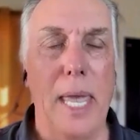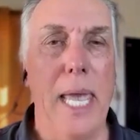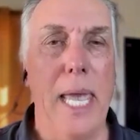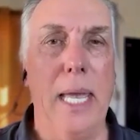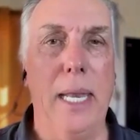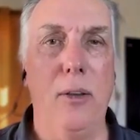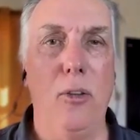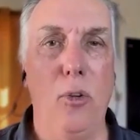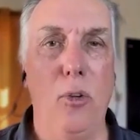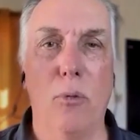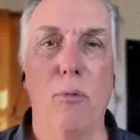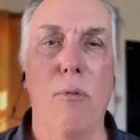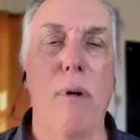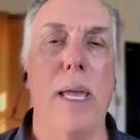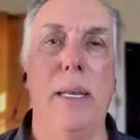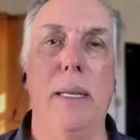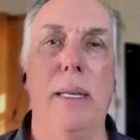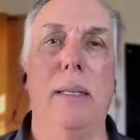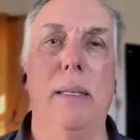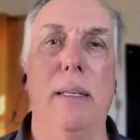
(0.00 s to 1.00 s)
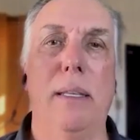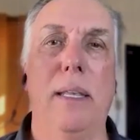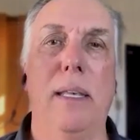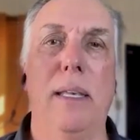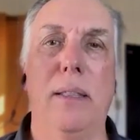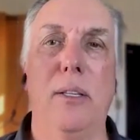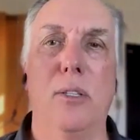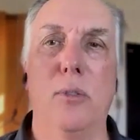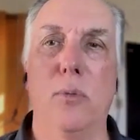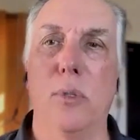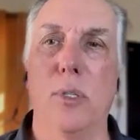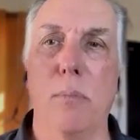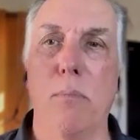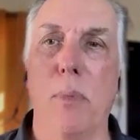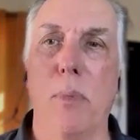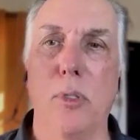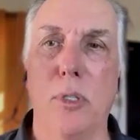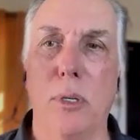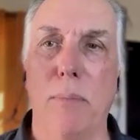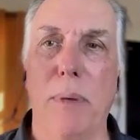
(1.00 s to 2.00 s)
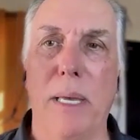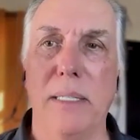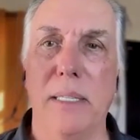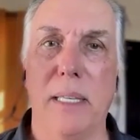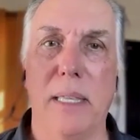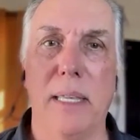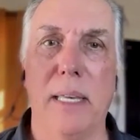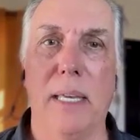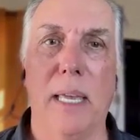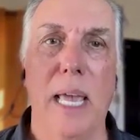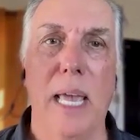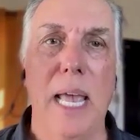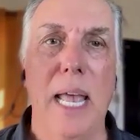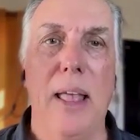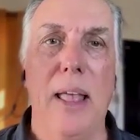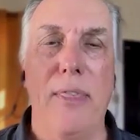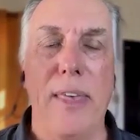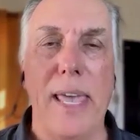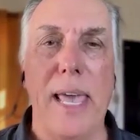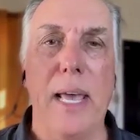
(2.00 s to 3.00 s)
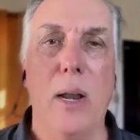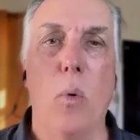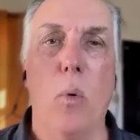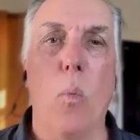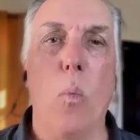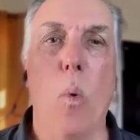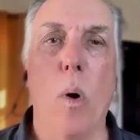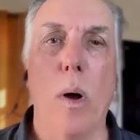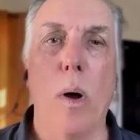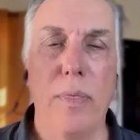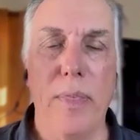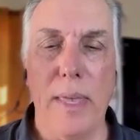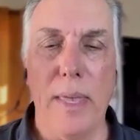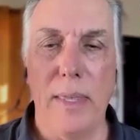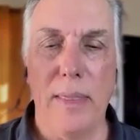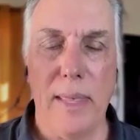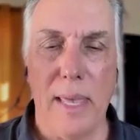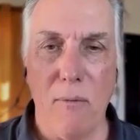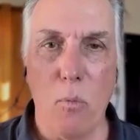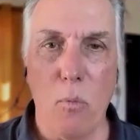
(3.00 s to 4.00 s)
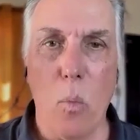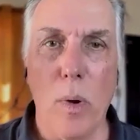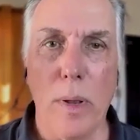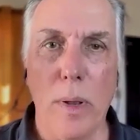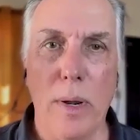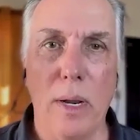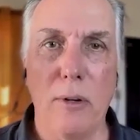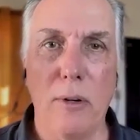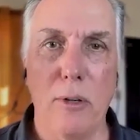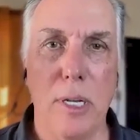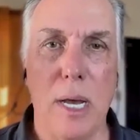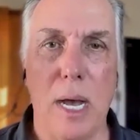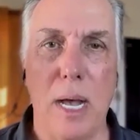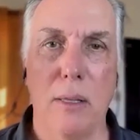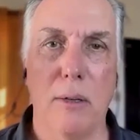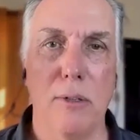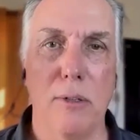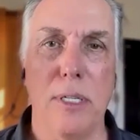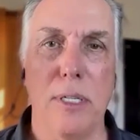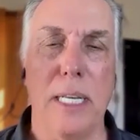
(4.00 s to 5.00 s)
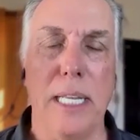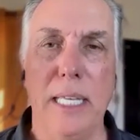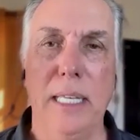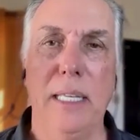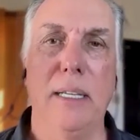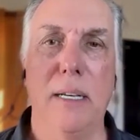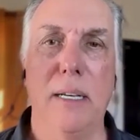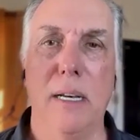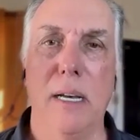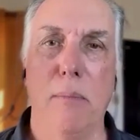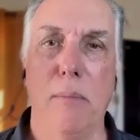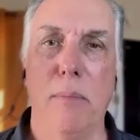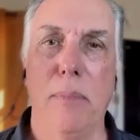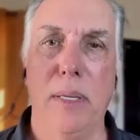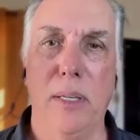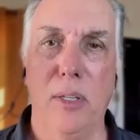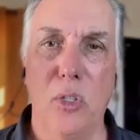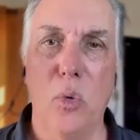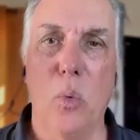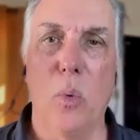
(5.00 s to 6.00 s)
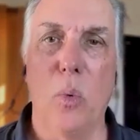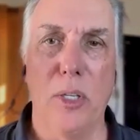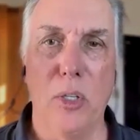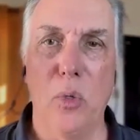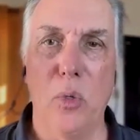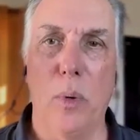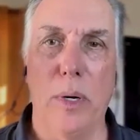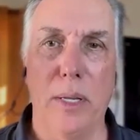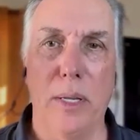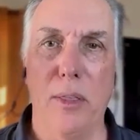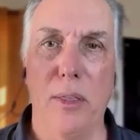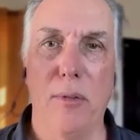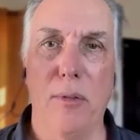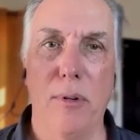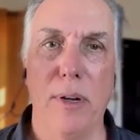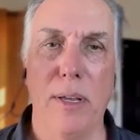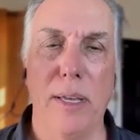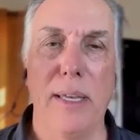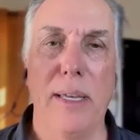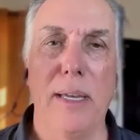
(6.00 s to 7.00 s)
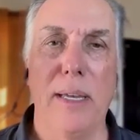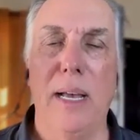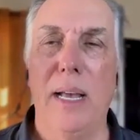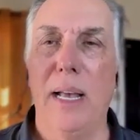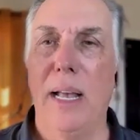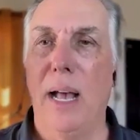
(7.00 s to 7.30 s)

And you're right. This was the most amazing thing. They had they have $100 in income in 2023.